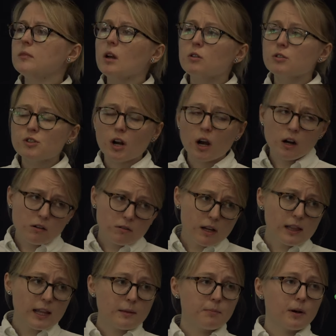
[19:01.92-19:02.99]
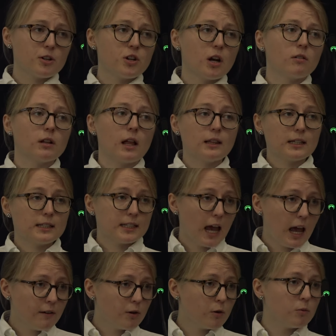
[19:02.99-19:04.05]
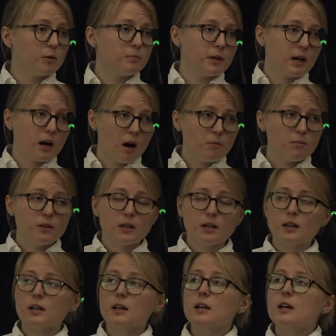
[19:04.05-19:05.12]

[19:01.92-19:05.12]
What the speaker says: Austria-Hungary, led by General Alexeyev, who will become the